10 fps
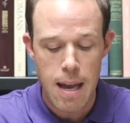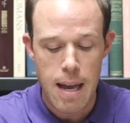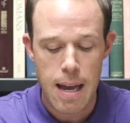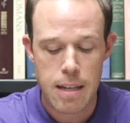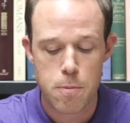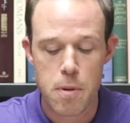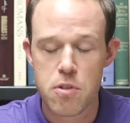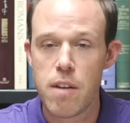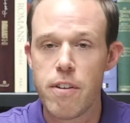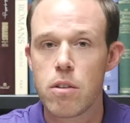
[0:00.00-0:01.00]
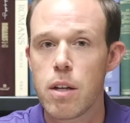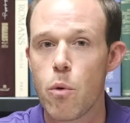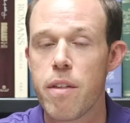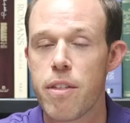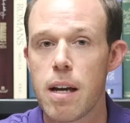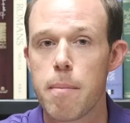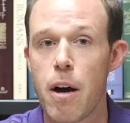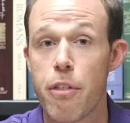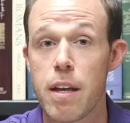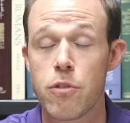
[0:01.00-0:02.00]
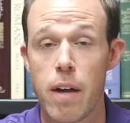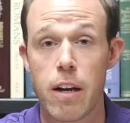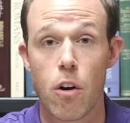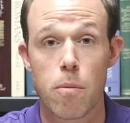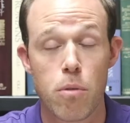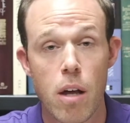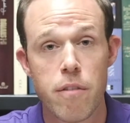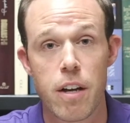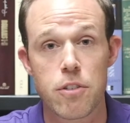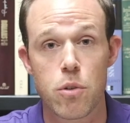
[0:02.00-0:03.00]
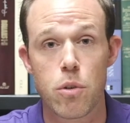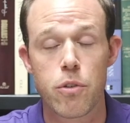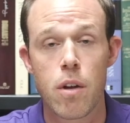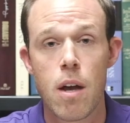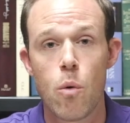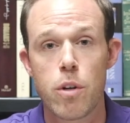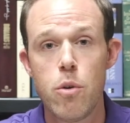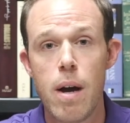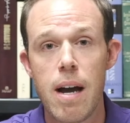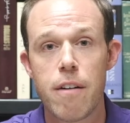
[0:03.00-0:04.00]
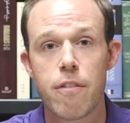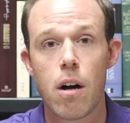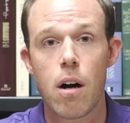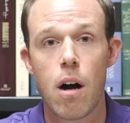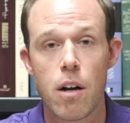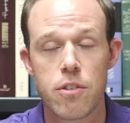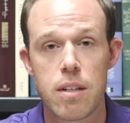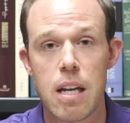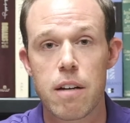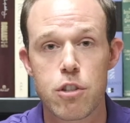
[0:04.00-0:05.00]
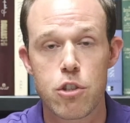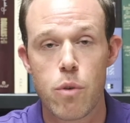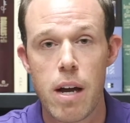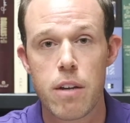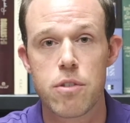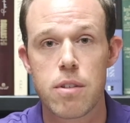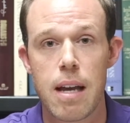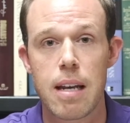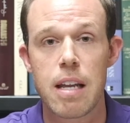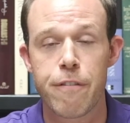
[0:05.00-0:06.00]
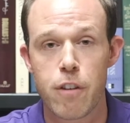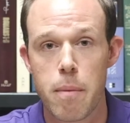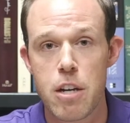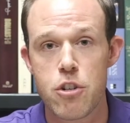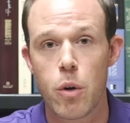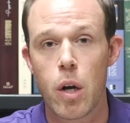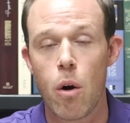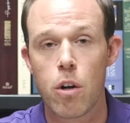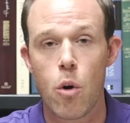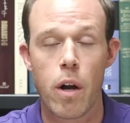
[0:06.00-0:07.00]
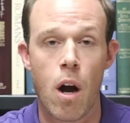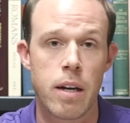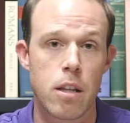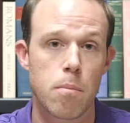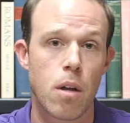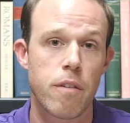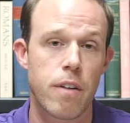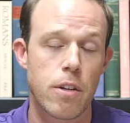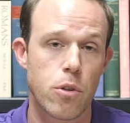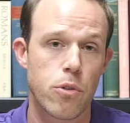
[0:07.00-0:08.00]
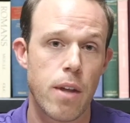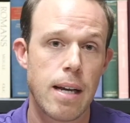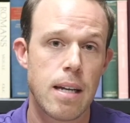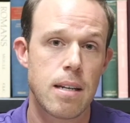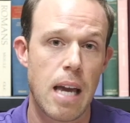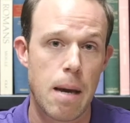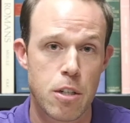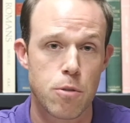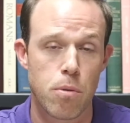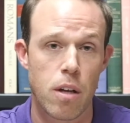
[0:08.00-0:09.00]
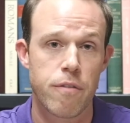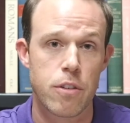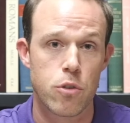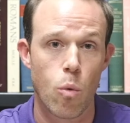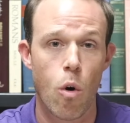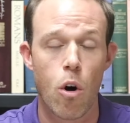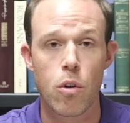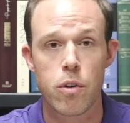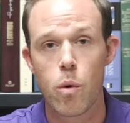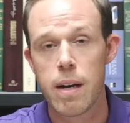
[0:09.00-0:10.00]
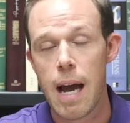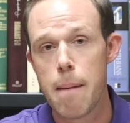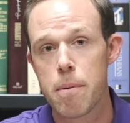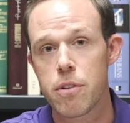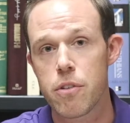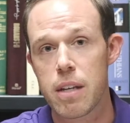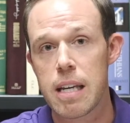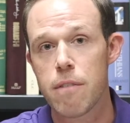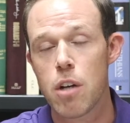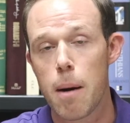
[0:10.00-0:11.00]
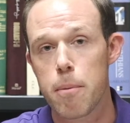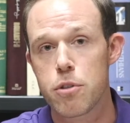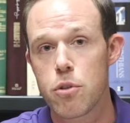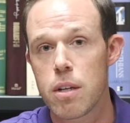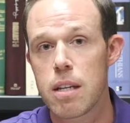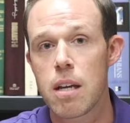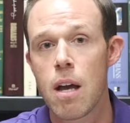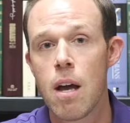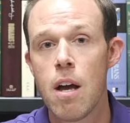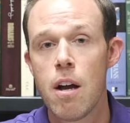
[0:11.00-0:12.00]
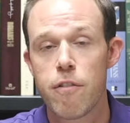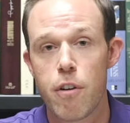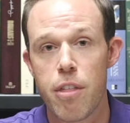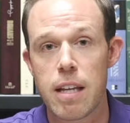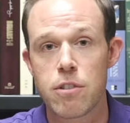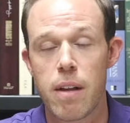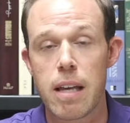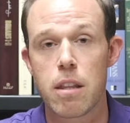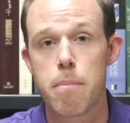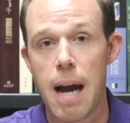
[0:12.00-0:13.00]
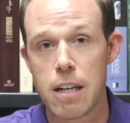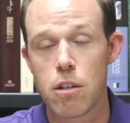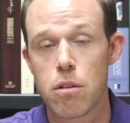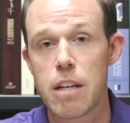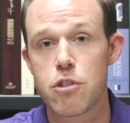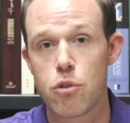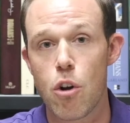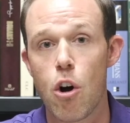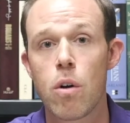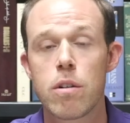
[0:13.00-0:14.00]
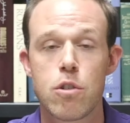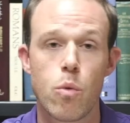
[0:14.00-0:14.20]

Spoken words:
And specifically when we think about things like our blood vessels, when you have oxidative stress and inflammation going on in the blood vessels, that can damage blood vessel walls. And what happens is it gives opportunity for things like the bad cholesterol to